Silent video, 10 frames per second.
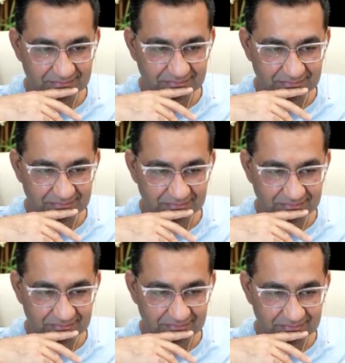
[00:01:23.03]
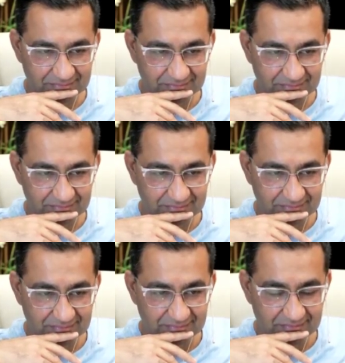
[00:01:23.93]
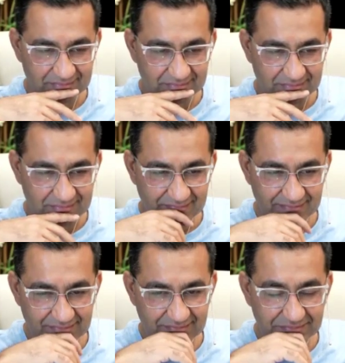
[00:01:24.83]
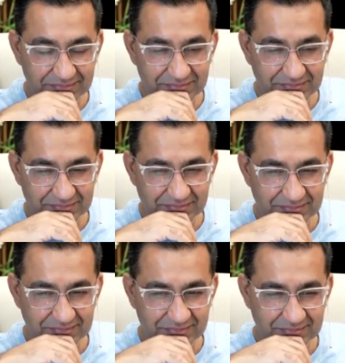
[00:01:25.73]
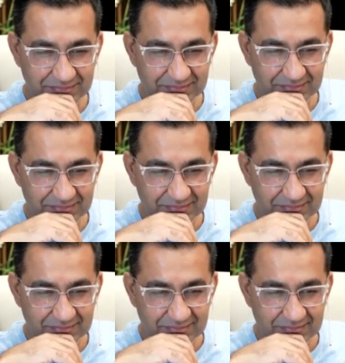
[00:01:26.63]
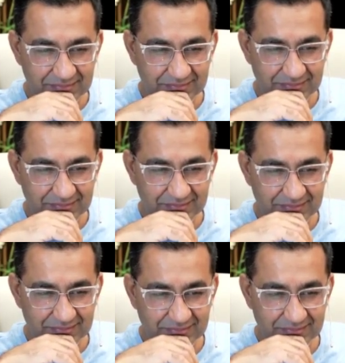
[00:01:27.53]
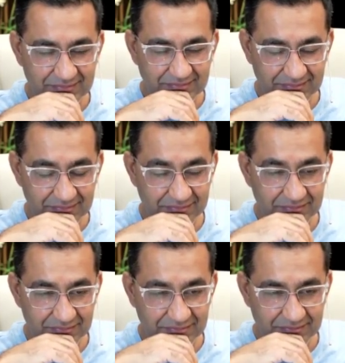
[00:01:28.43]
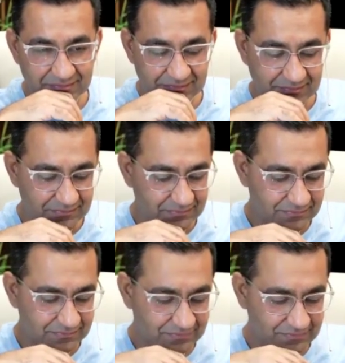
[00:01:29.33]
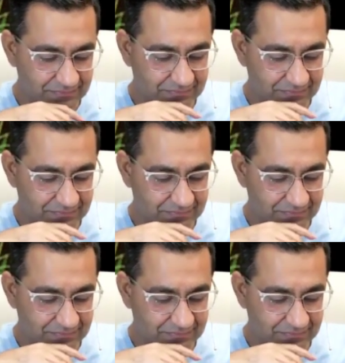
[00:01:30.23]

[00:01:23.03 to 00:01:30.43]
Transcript: No words are spoken by the person on screen.